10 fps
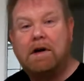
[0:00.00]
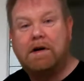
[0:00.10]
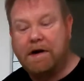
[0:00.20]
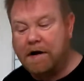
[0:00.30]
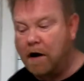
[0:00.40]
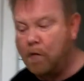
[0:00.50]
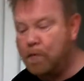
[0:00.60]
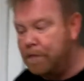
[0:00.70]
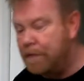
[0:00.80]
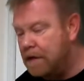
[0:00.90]
you
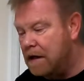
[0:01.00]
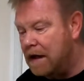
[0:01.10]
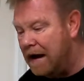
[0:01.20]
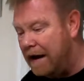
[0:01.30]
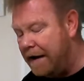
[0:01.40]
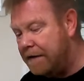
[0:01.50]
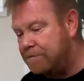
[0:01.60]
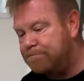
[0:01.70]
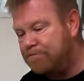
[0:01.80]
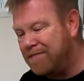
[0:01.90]
know.
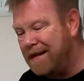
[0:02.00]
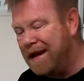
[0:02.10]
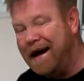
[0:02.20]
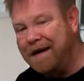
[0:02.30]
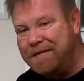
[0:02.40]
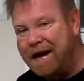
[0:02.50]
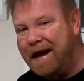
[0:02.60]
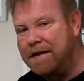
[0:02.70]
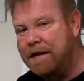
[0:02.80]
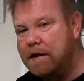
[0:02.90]
And
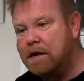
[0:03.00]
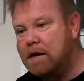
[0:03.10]
then,